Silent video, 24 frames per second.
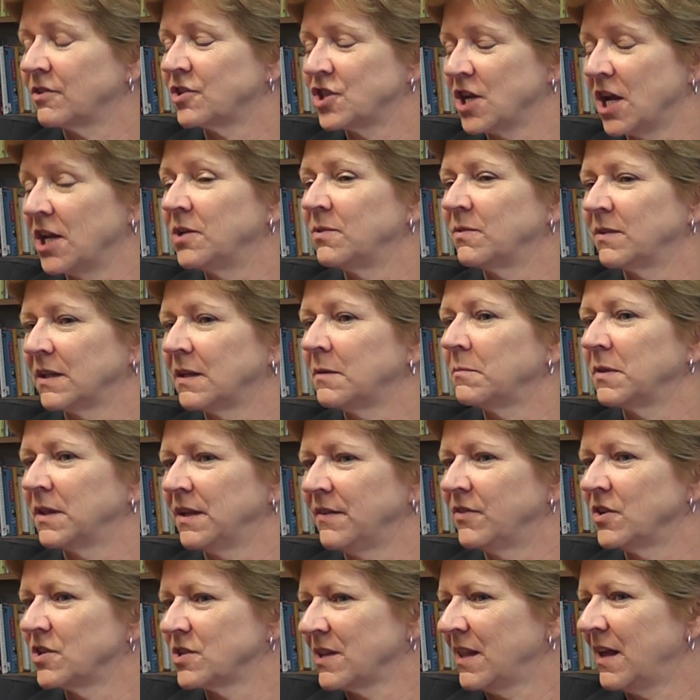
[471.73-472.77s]
genuinely
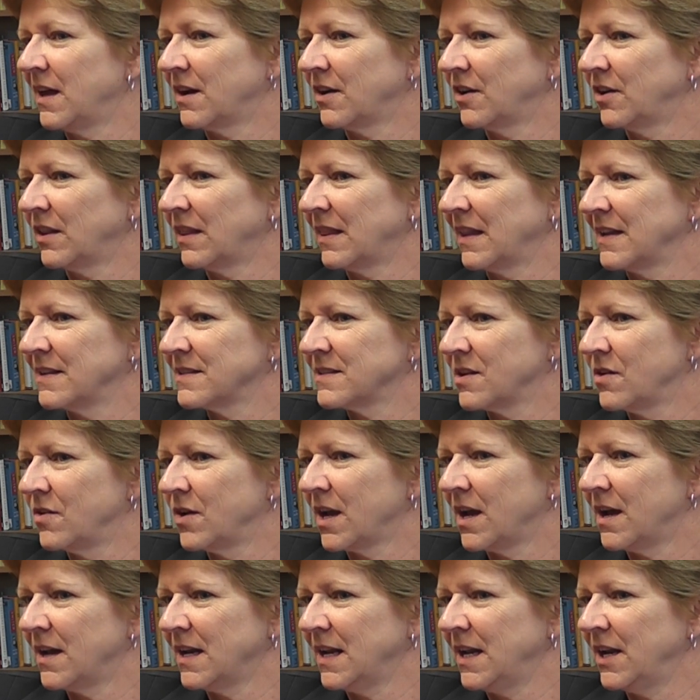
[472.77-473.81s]
believe there's a lot of good things
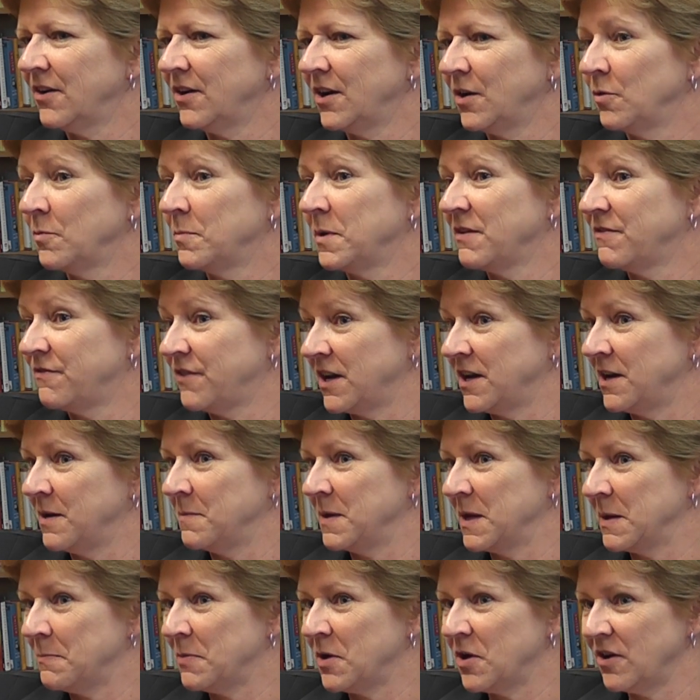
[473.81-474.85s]
going on here, and it will be fun to
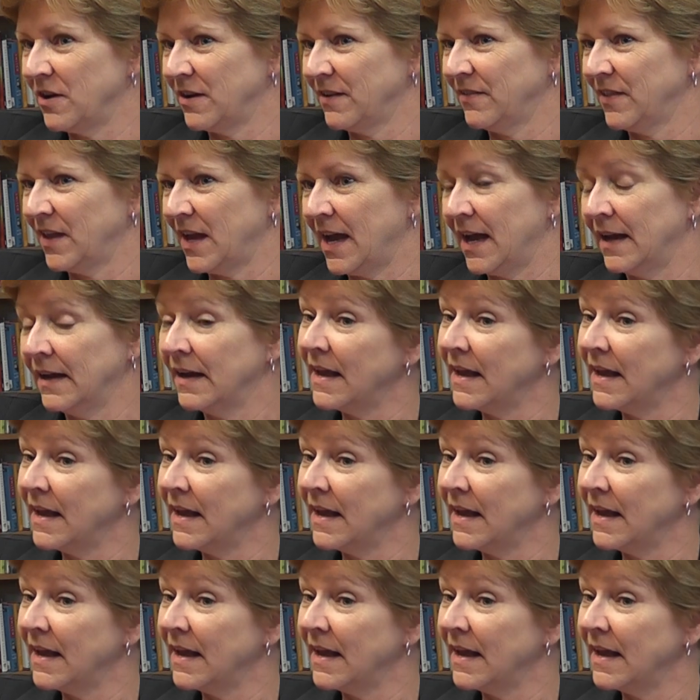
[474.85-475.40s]
be a part of that.